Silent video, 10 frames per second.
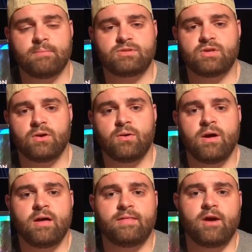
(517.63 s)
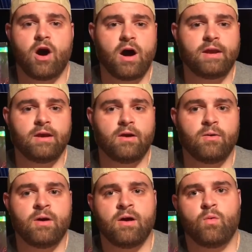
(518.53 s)
So the
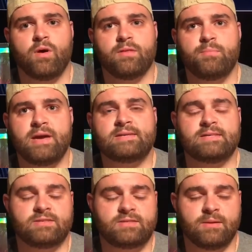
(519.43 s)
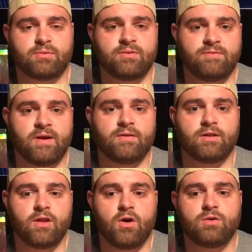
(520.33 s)
audio, while the bass is typically very
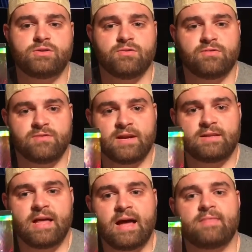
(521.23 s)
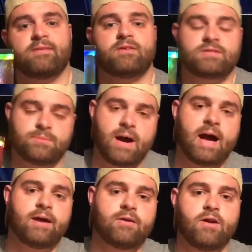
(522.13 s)
low to reflect that, there are some
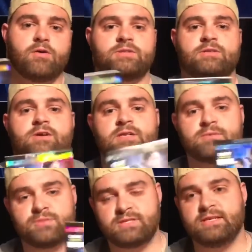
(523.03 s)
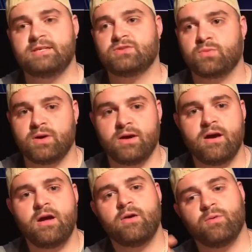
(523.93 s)
higher notes. There are some scenes where
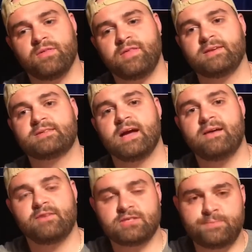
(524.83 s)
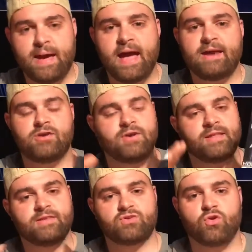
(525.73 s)
things kind of expand and you
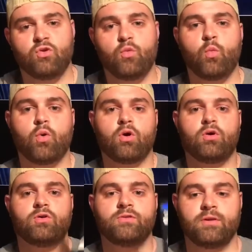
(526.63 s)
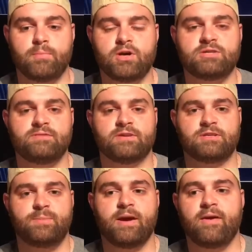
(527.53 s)
get this whole world immersive
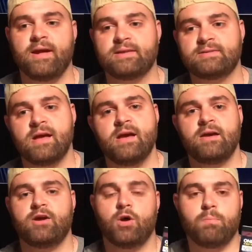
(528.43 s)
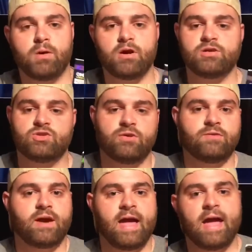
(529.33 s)
experience. You know, birds
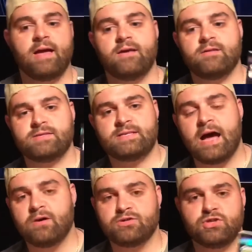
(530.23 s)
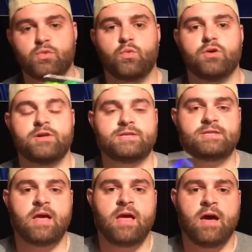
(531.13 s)
overhead, sounds in the woods.